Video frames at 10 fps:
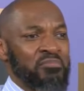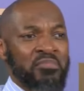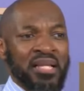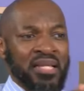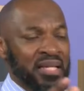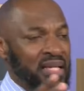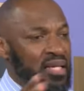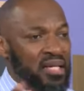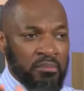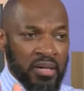million
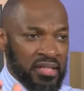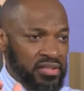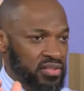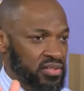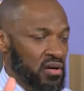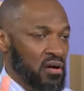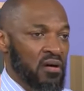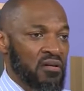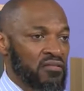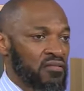gigabytes
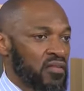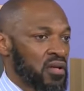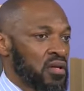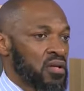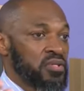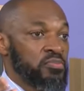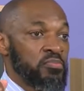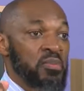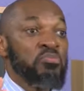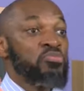of
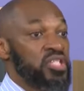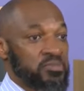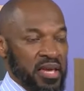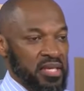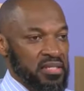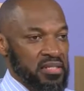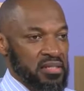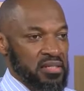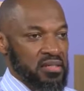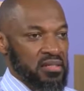memory space
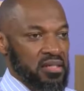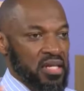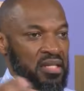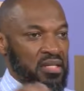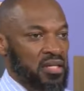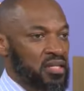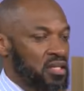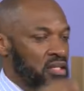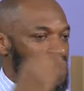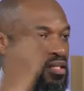in
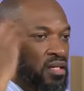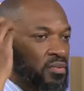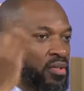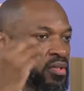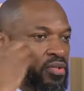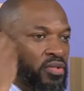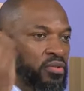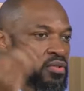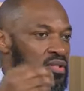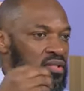our
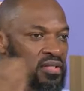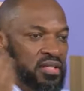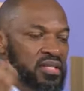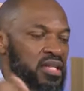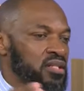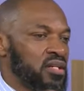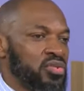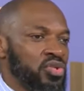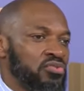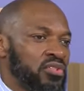contained in our
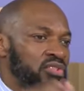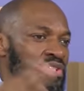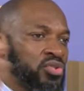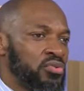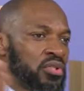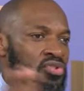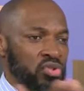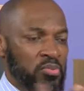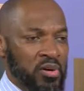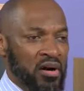neurons and the
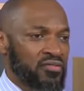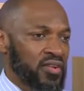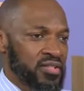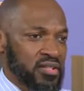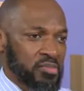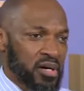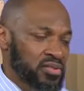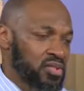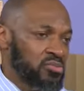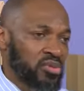neurological pathways and the
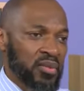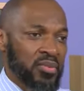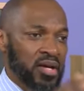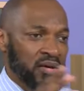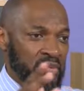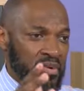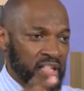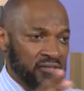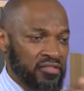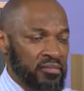parts of the brain where
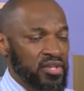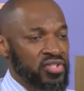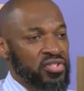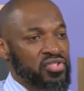information is